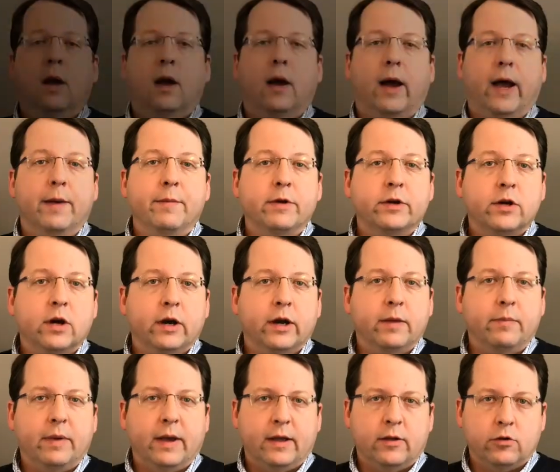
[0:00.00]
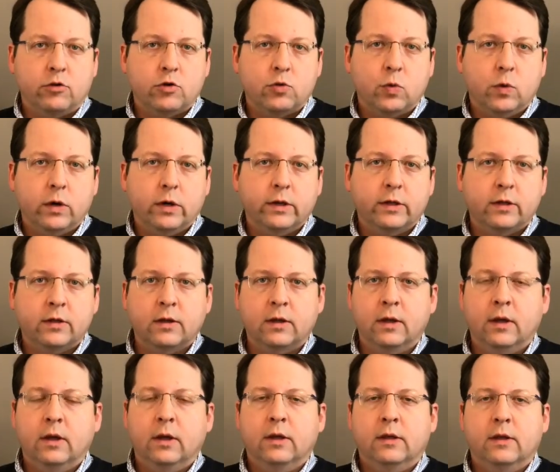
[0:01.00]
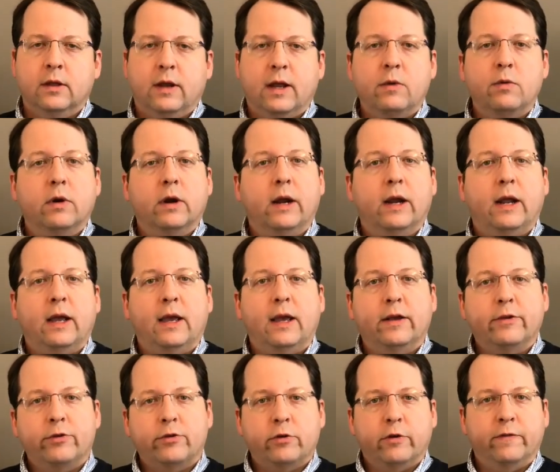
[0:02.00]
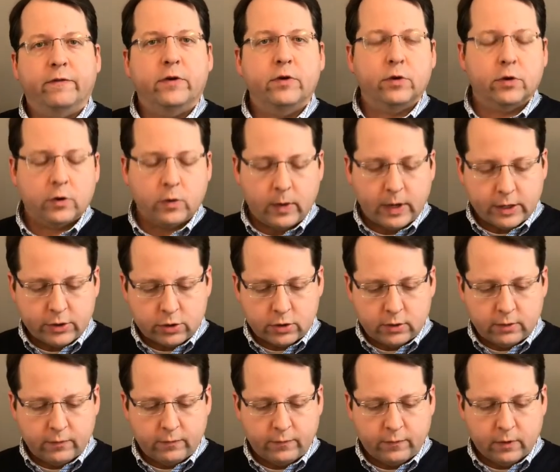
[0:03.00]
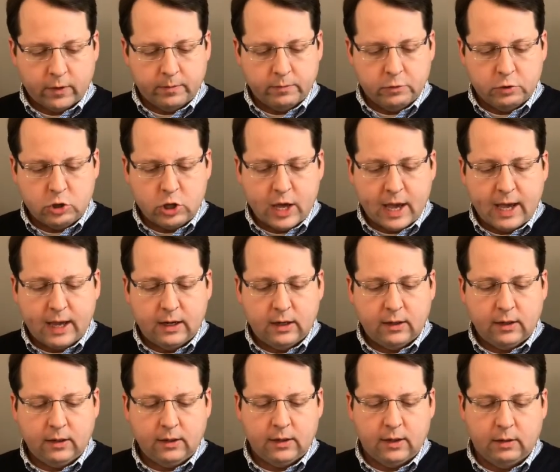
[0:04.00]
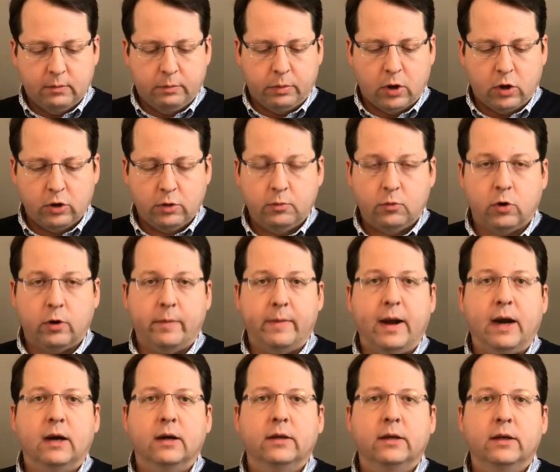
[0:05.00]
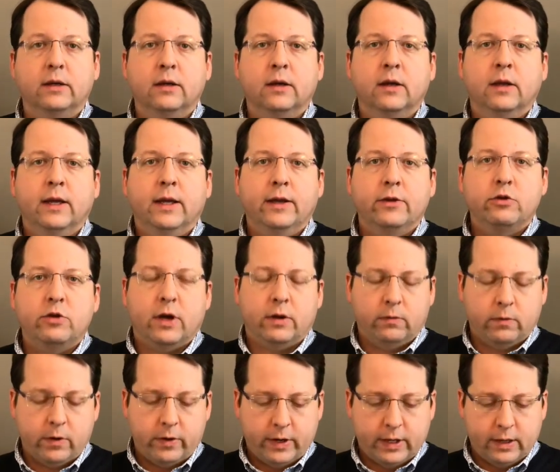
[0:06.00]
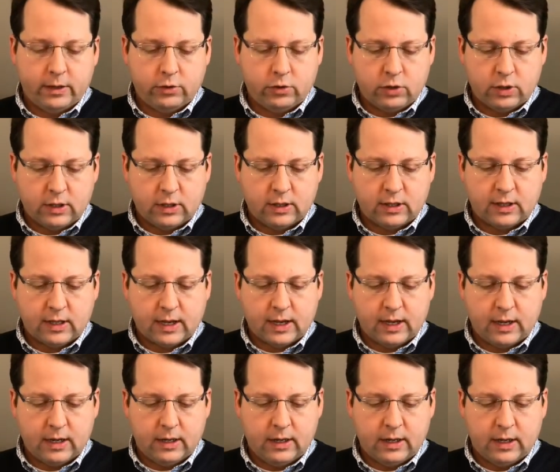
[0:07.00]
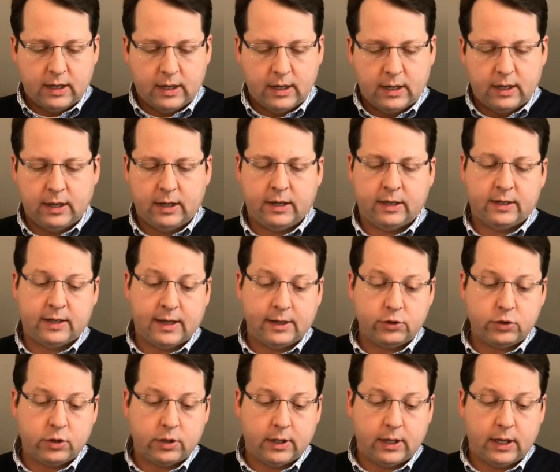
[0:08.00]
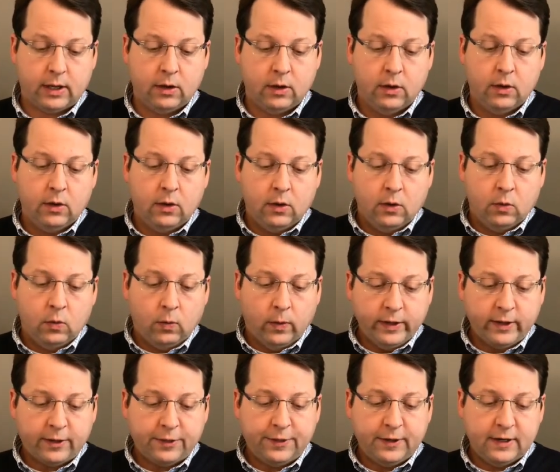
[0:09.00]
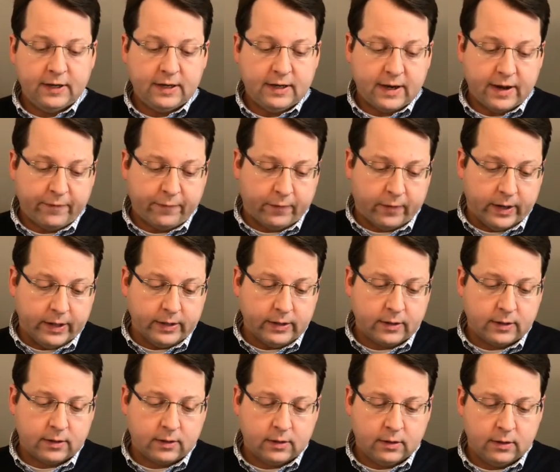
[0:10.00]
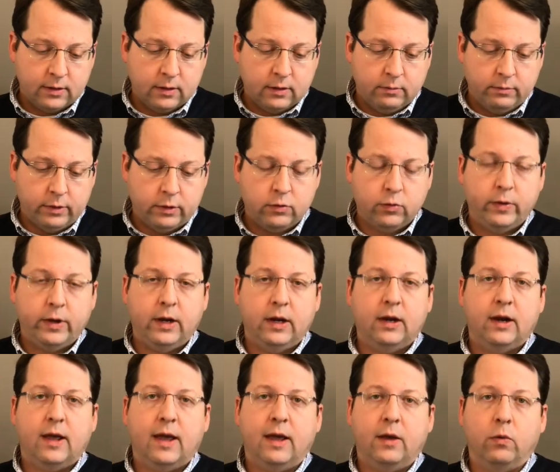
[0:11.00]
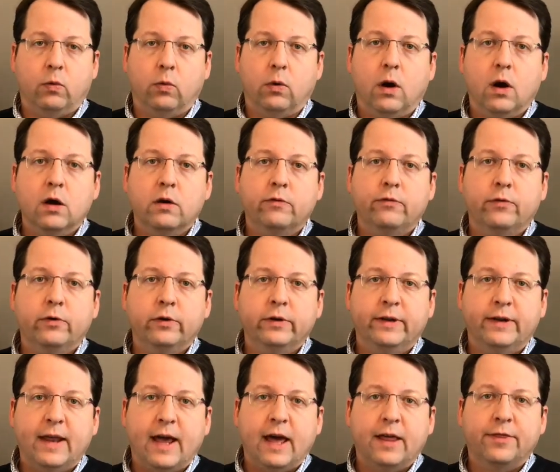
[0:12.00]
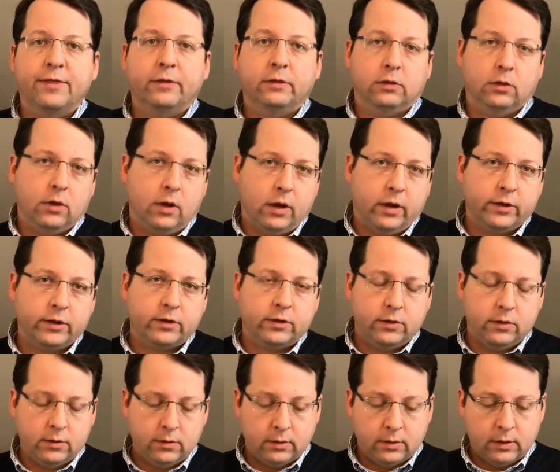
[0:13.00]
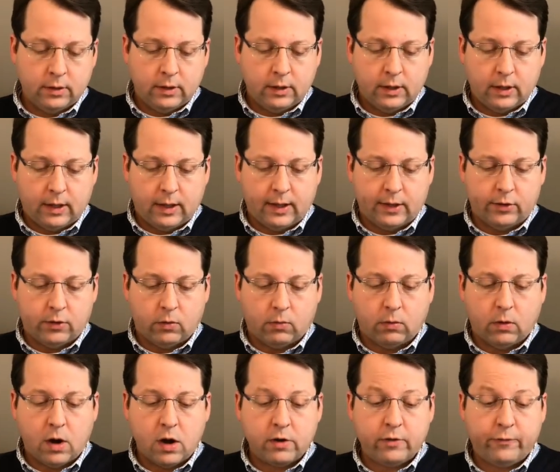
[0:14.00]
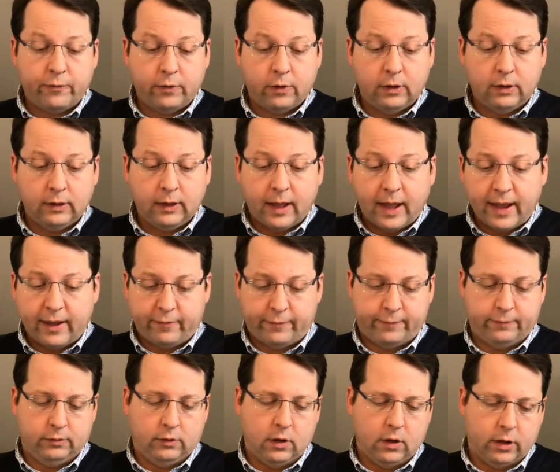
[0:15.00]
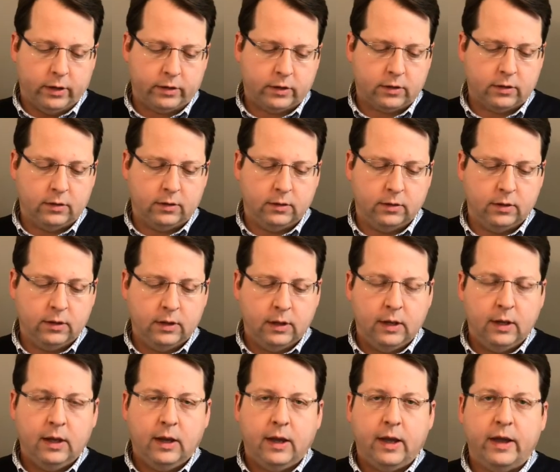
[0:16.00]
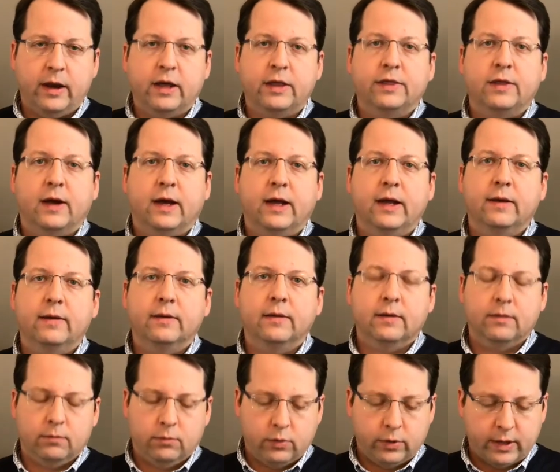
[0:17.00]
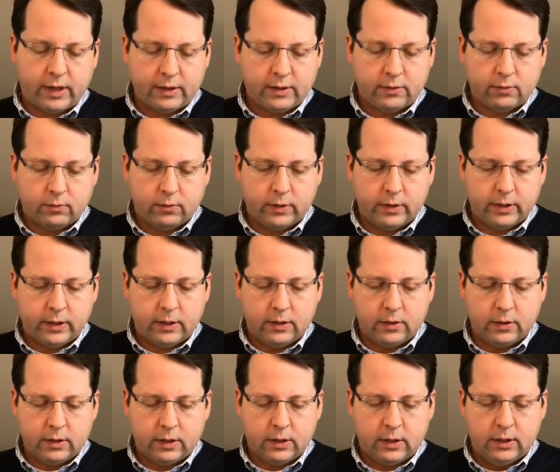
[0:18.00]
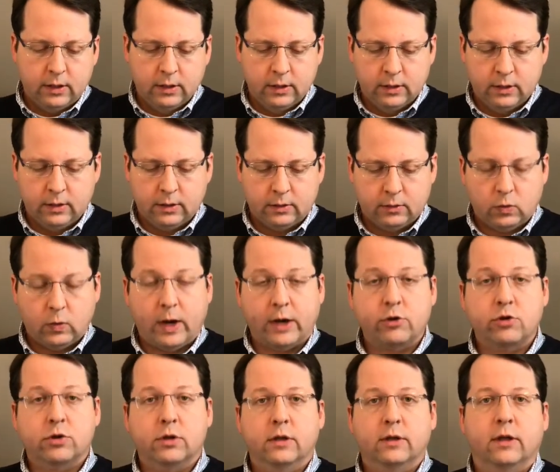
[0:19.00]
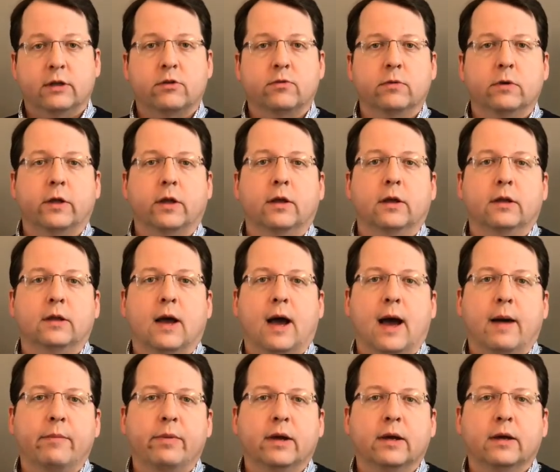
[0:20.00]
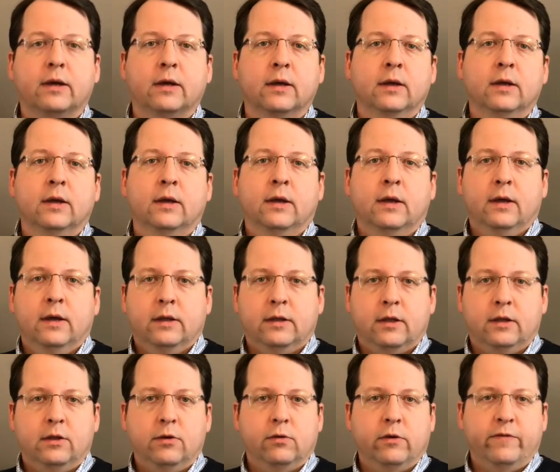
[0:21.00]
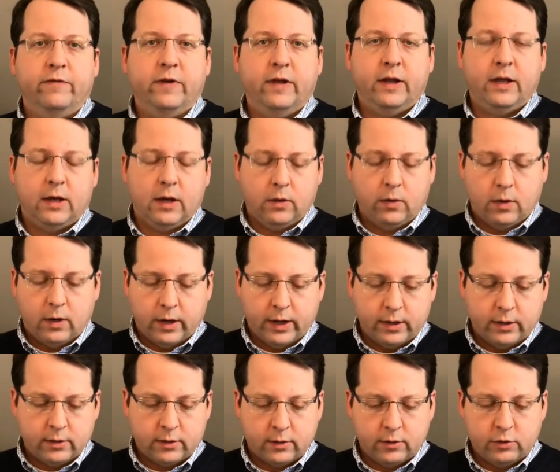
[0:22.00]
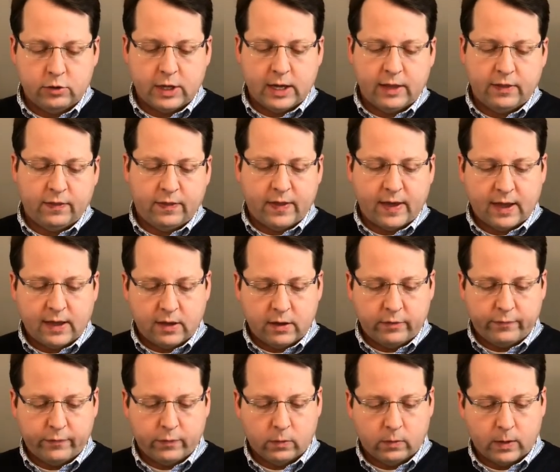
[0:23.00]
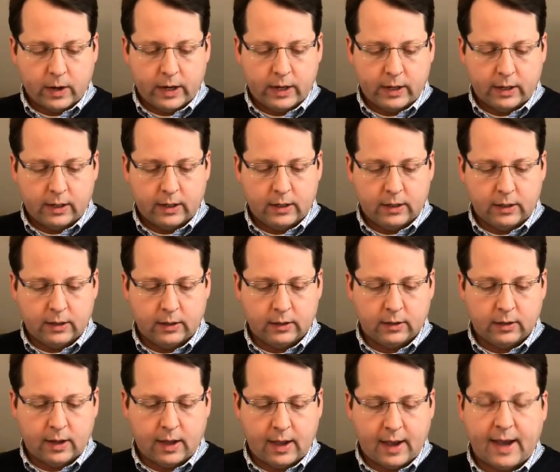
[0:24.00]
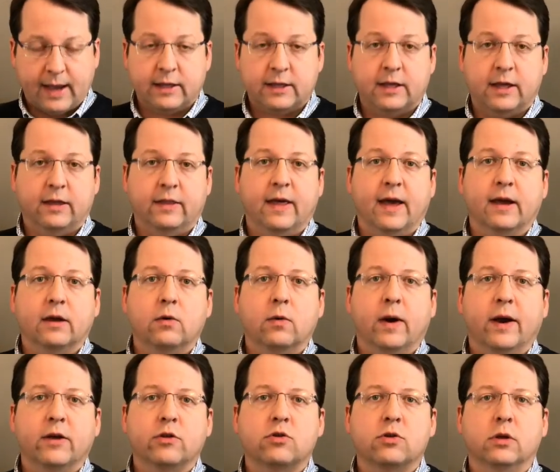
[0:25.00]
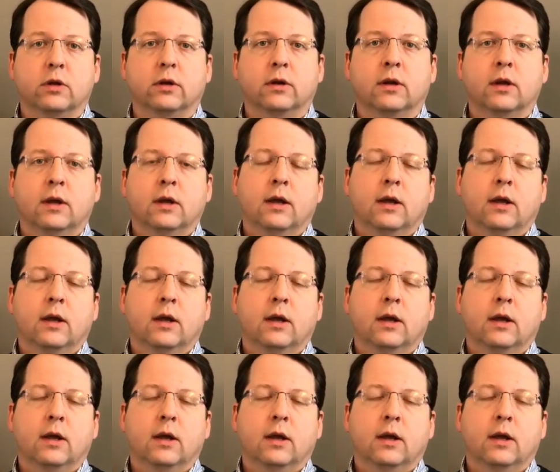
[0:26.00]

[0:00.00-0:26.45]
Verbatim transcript: Hi, I'm attorney Ben Schwartz. Today we're going to answer a viewer question from Jen in Baltimore, Maryland. Jen wrote in, she said, uh, essentially, what's the difference between a wrongful death lawsuit and a wrongful life lawsuit? And I thought, boy, that's a really good question. That's a really good topic to do a video on. So Jen, thank you for writing in and asking that question.